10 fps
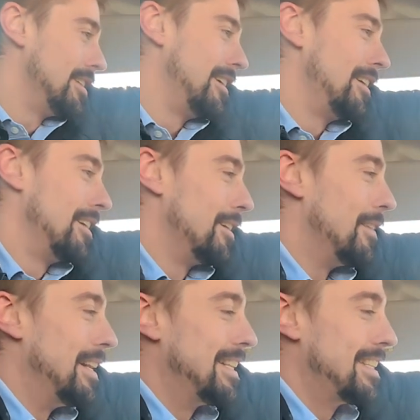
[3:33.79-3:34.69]
Uh,
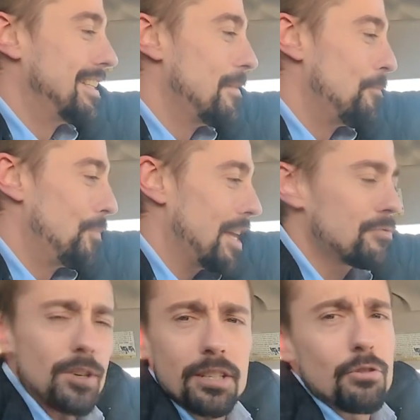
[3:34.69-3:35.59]
that's
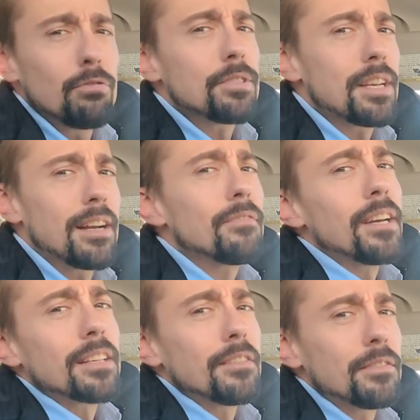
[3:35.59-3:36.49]
one cool side
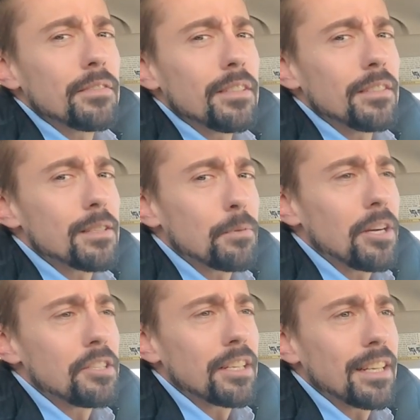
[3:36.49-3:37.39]
effect of, of this
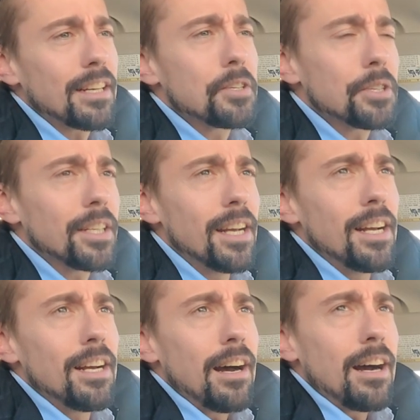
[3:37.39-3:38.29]
project, actually.
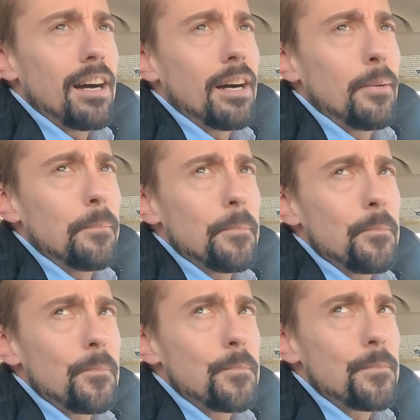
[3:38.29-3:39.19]
Um,
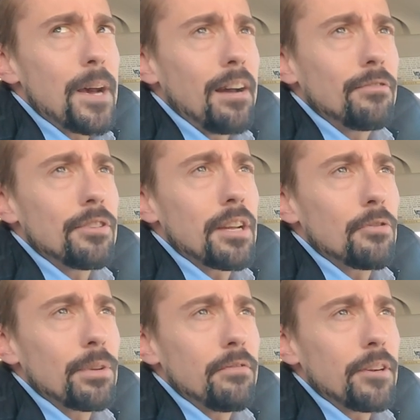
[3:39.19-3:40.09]
I've learned how to
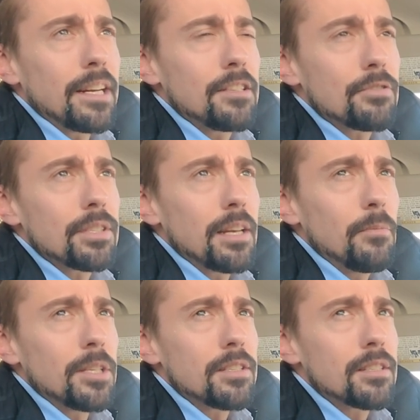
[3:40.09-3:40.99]
read financial
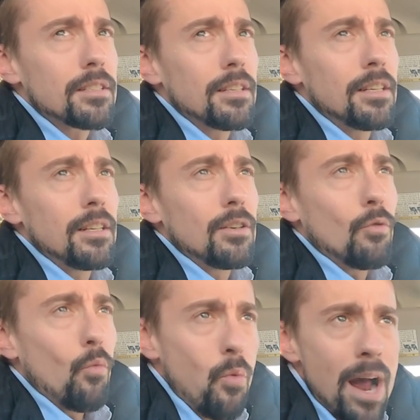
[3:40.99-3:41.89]
statements
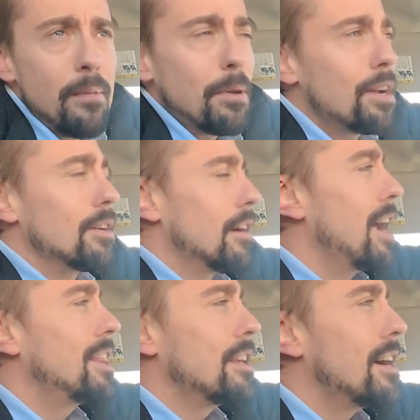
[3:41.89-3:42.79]
way better. I
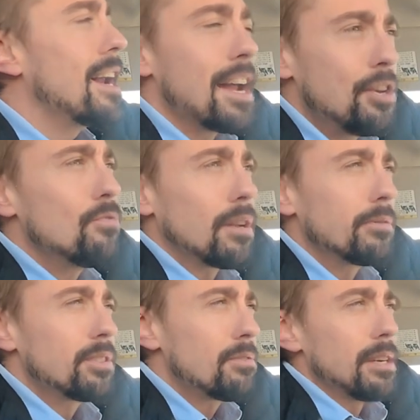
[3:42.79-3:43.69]
thought I knew what I
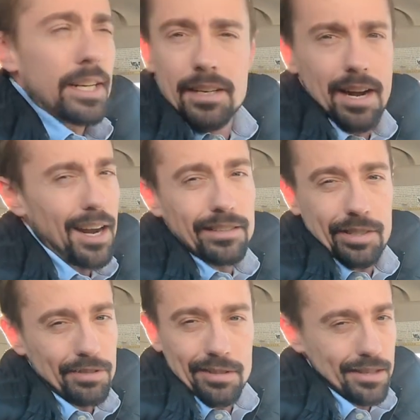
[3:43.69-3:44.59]
was doing. I
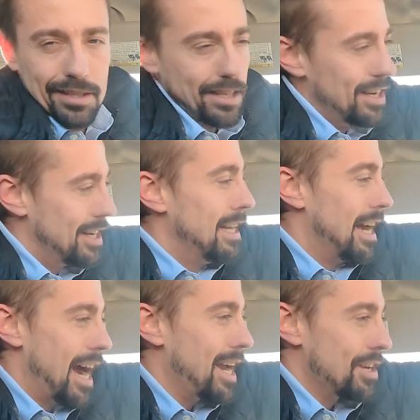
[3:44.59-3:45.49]
don't.
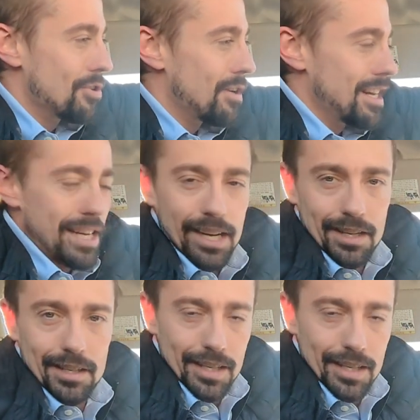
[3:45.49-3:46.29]
I, had no idea.